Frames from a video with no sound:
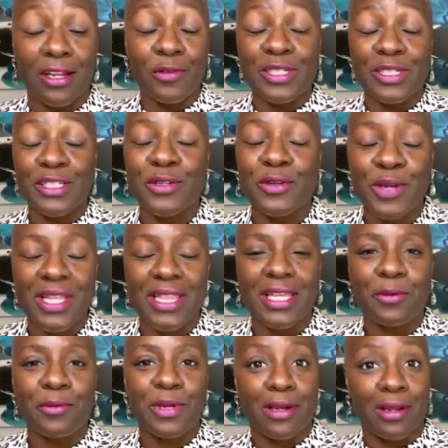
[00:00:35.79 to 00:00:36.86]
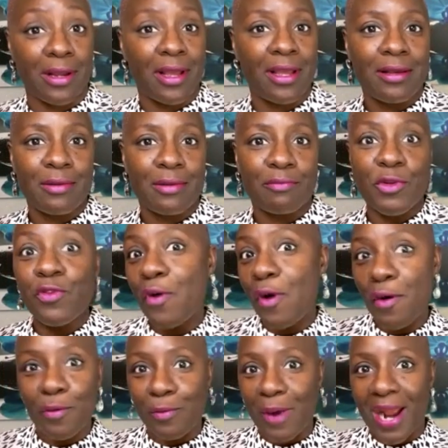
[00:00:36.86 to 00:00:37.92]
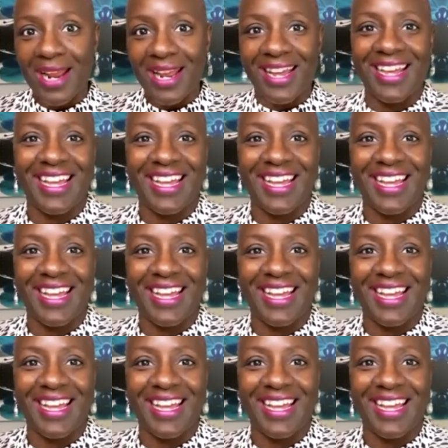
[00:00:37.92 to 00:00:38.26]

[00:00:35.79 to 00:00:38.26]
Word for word: Krystal and then we're going to move on, right?